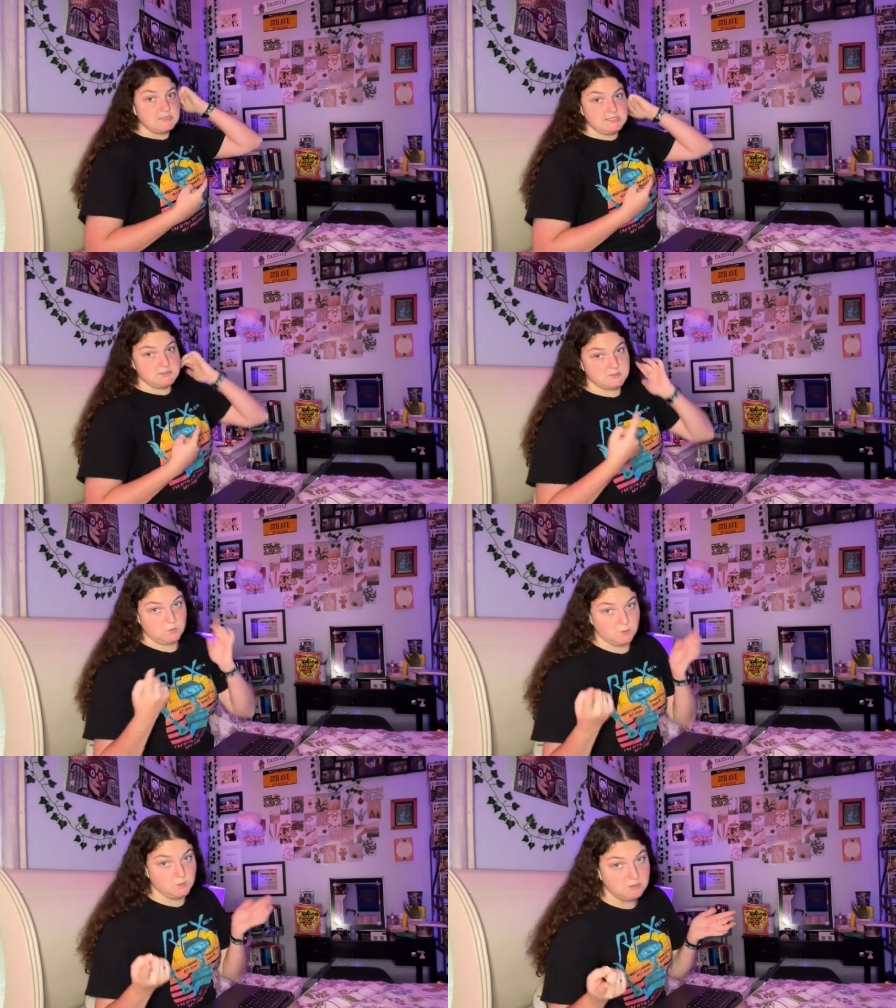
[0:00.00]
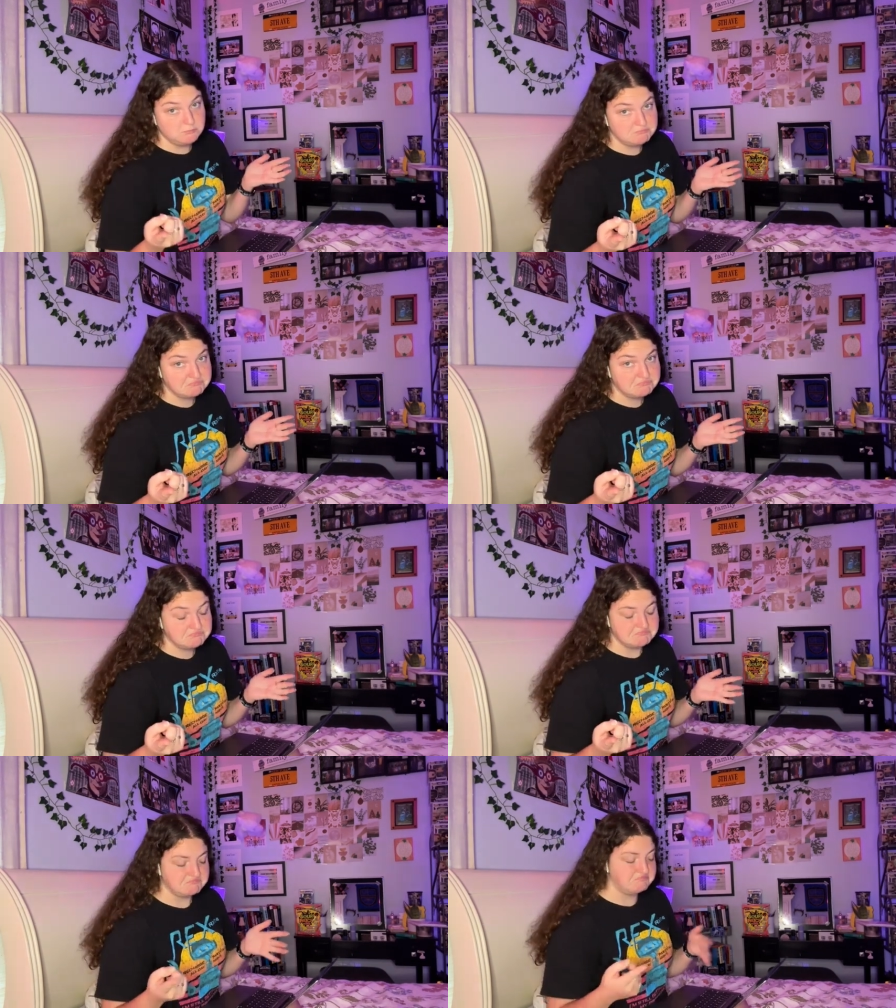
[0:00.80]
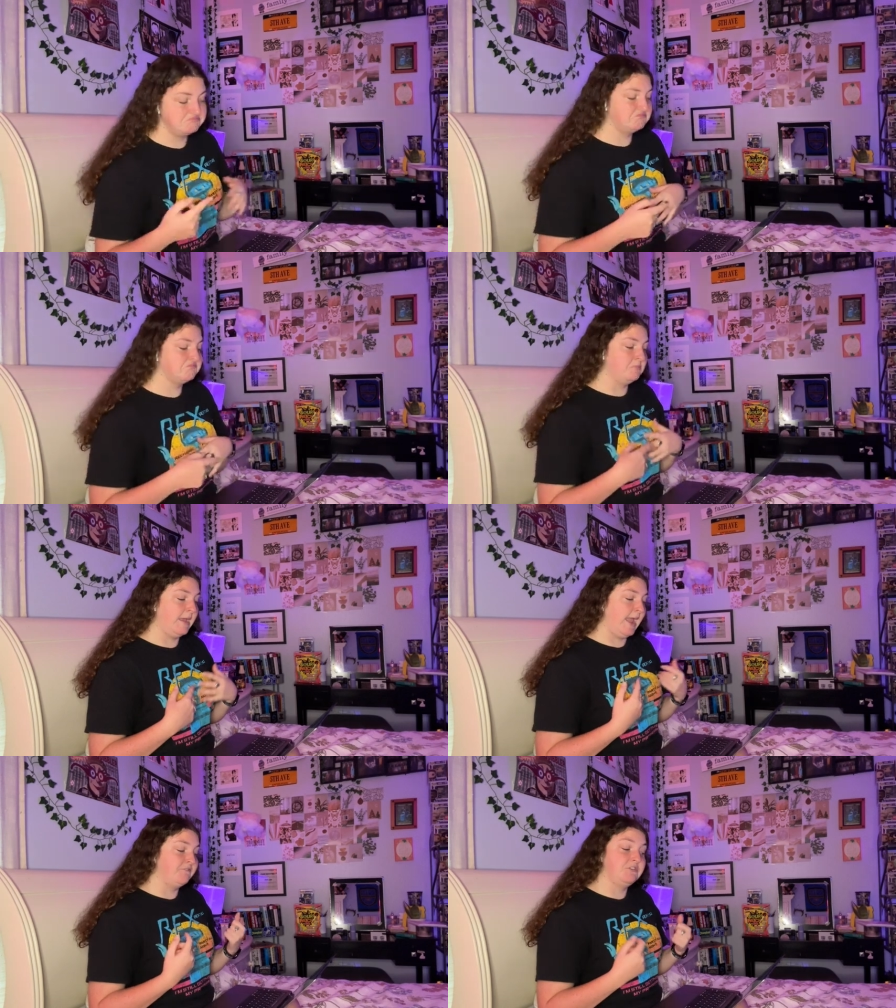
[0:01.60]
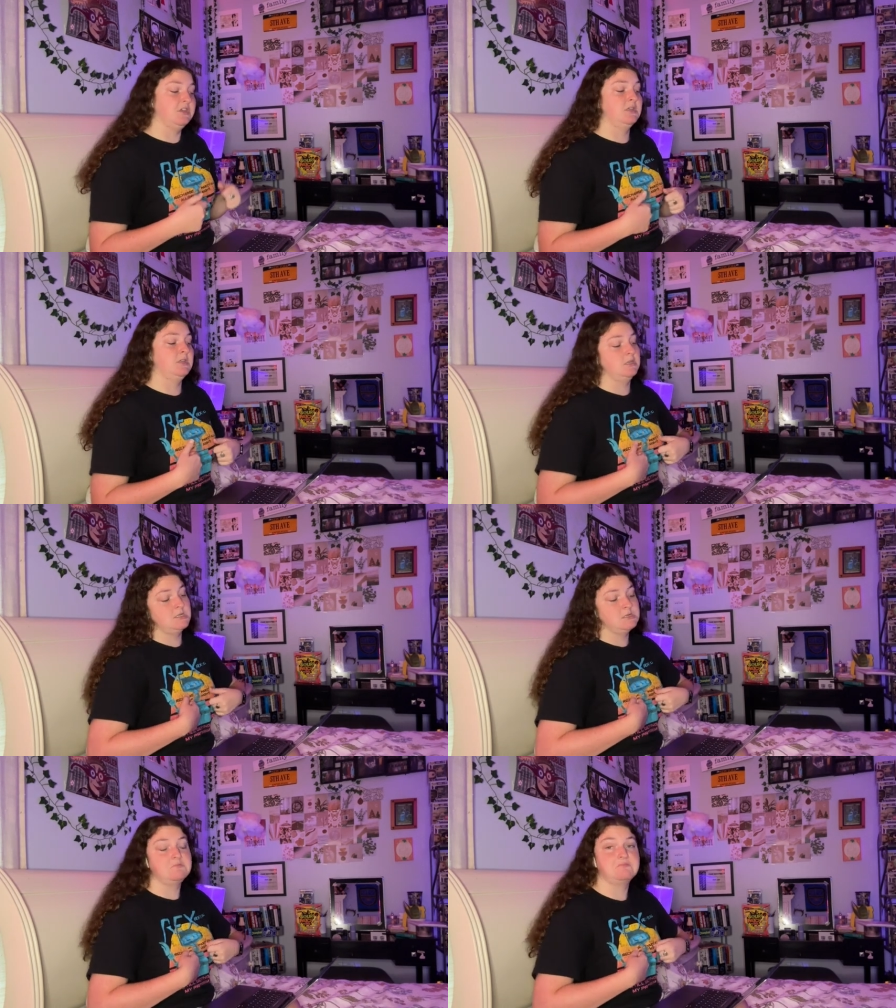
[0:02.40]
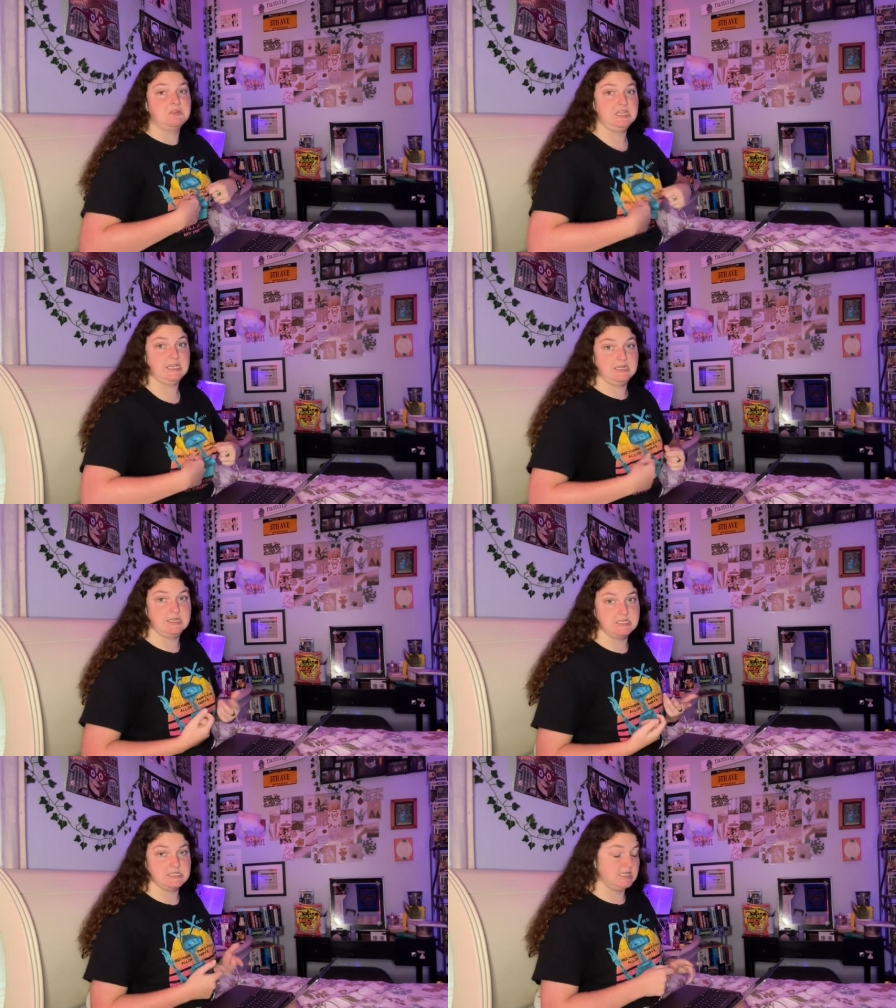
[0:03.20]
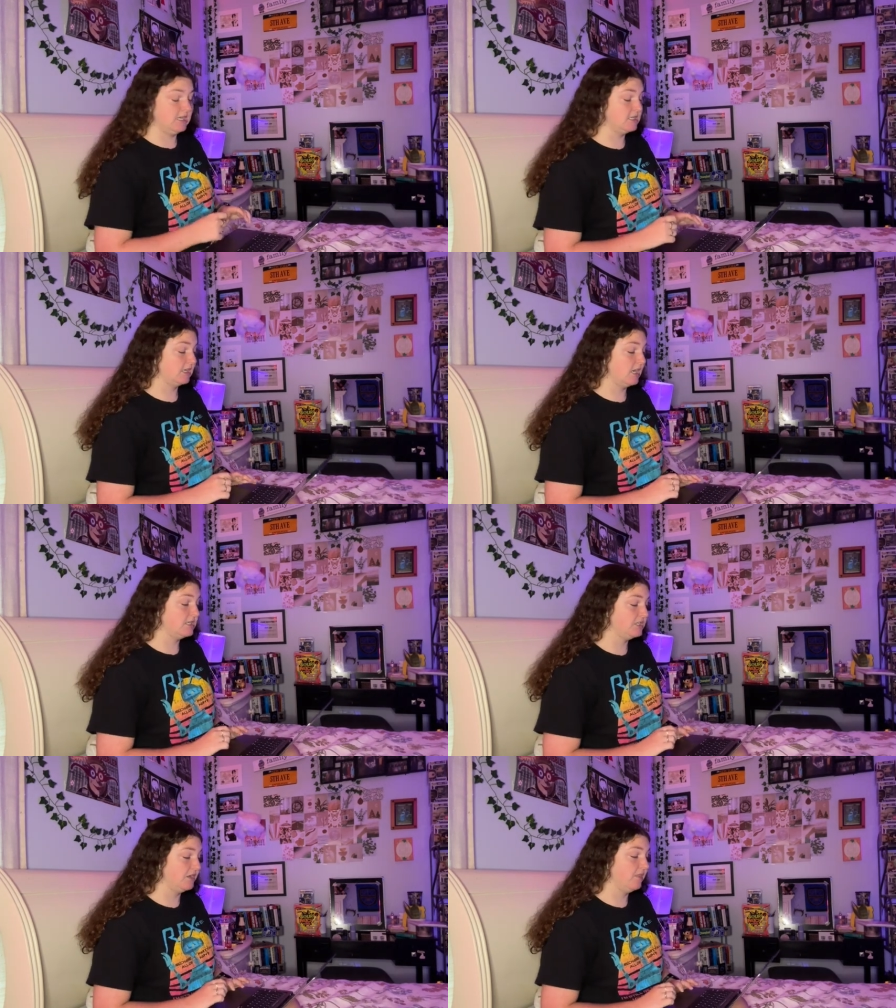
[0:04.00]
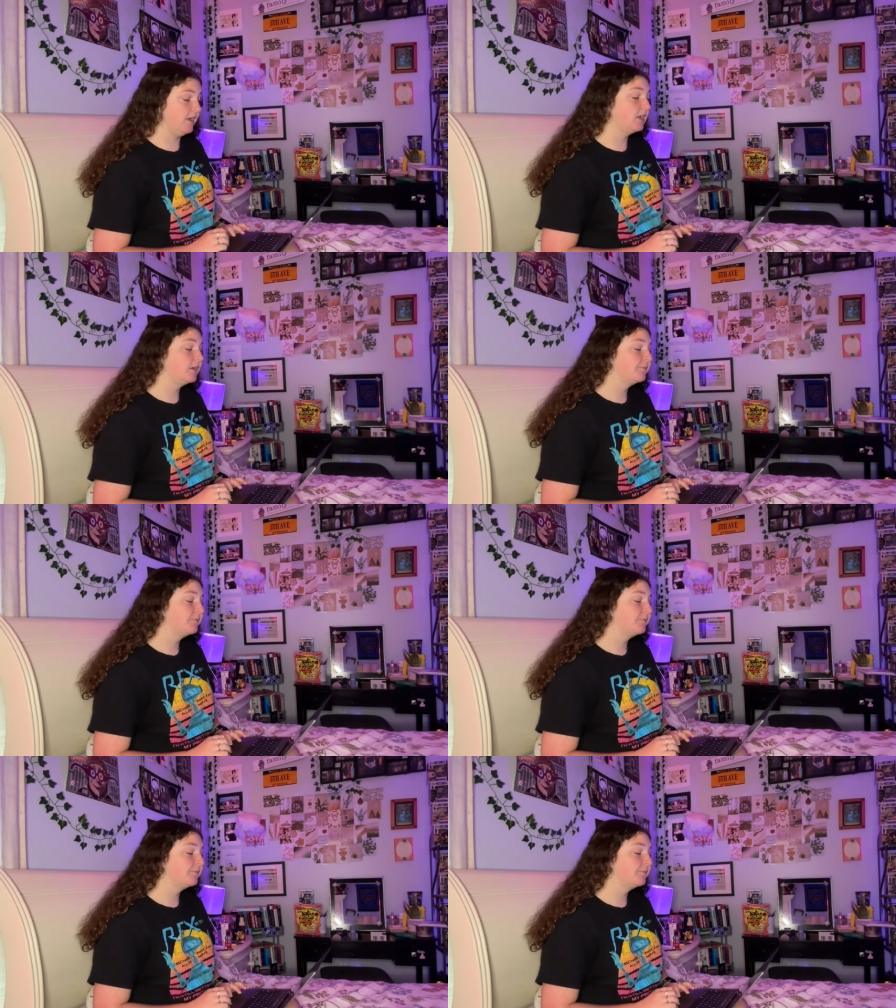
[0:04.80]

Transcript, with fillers: sounds cool. Might have to get into the Encanto thing.